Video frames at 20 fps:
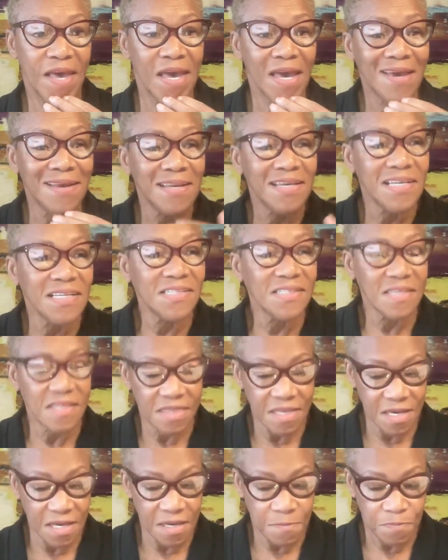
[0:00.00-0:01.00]
And here's the
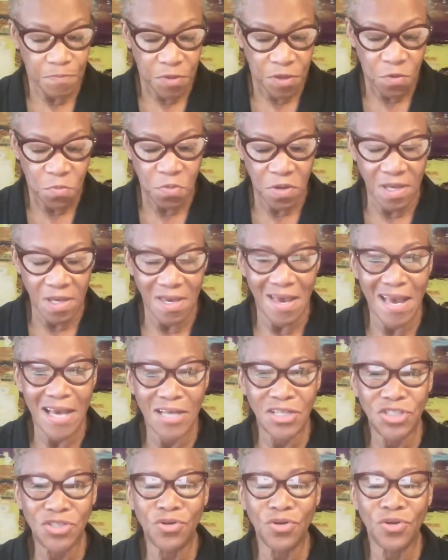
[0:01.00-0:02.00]
thing,
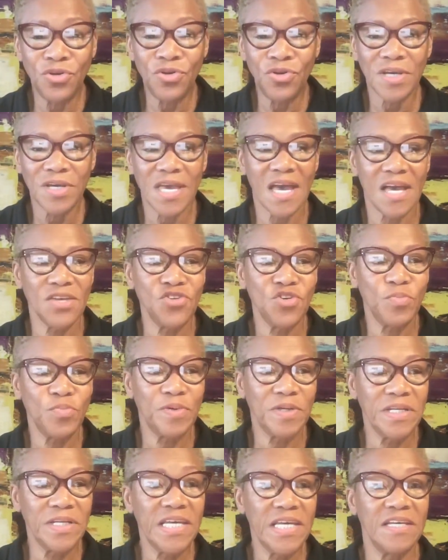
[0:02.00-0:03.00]
as you look at your
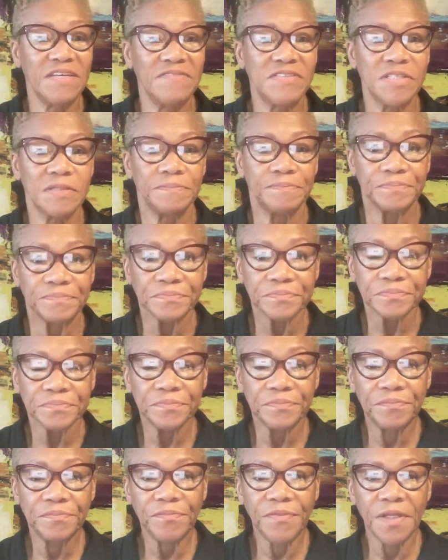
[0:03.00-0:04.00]
beliefs,
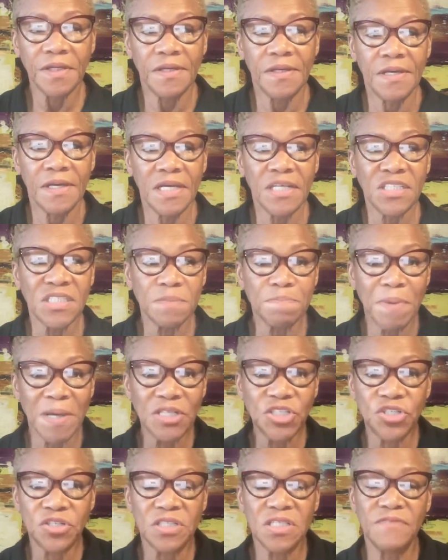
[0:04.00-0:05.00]

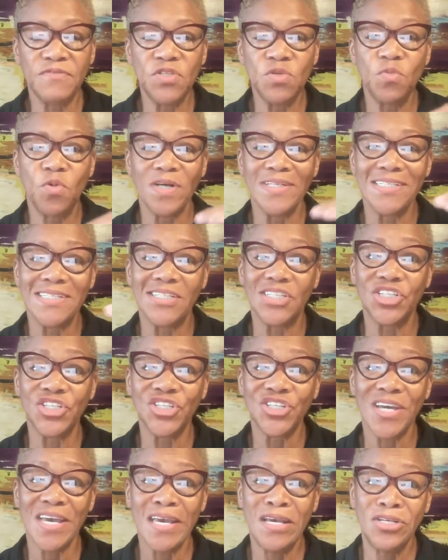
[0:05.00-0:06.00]
especially if you want to
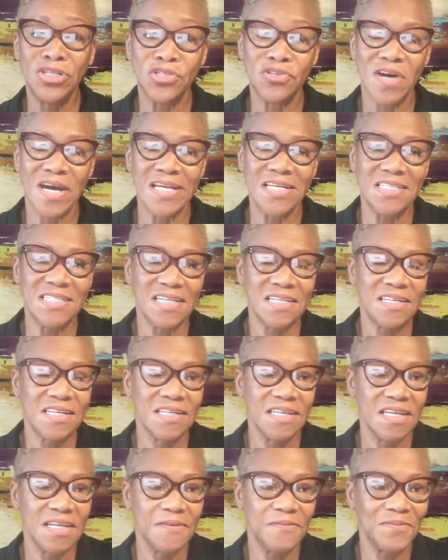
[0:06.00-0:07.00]
change your
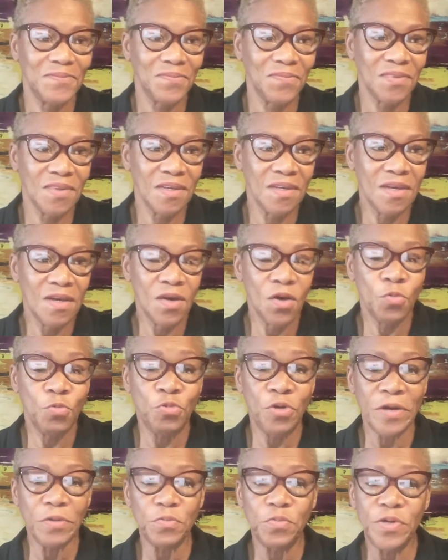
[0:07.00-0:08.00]
identity,
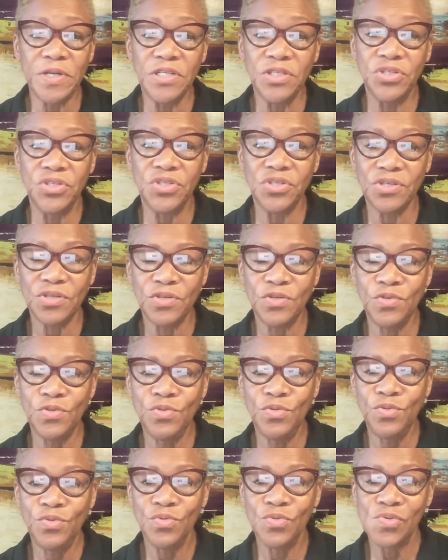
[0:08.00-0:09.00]
what we
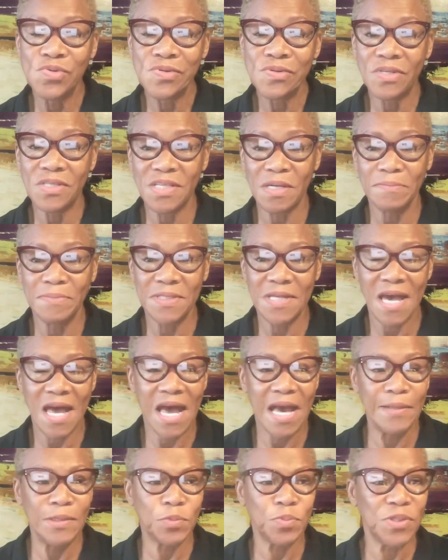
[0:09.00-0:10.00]
do
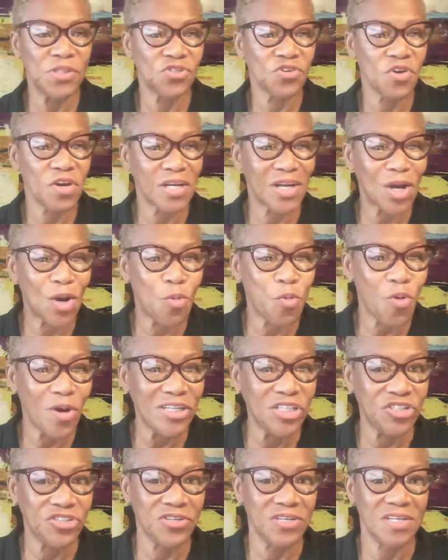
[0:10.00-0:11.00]
sometimes, we start
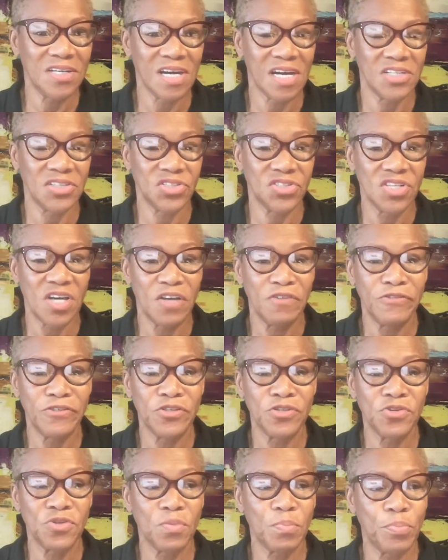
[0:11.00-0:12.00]
questioning ourselves
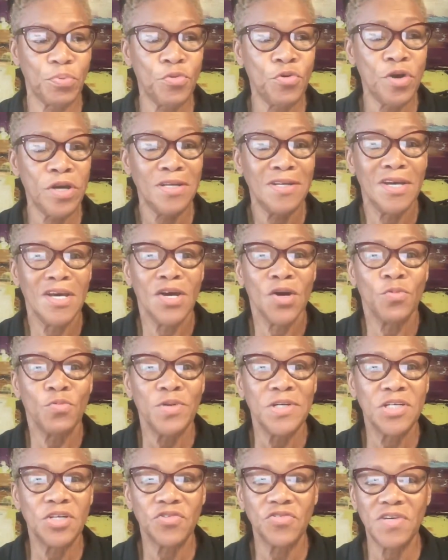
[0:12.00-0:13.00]
to the point
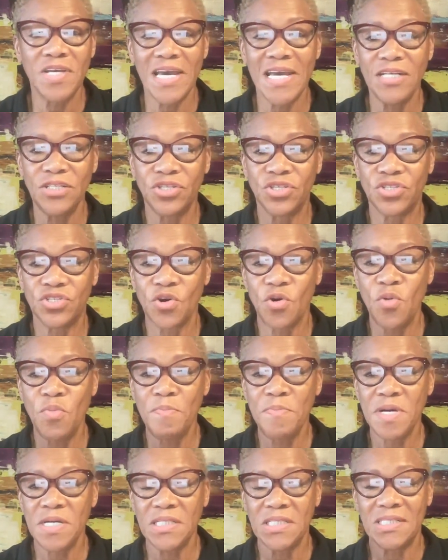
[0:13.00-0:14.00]
we create so
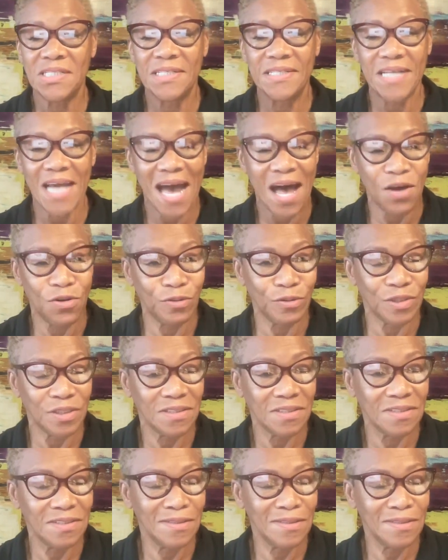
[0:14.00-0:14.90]
much doubt,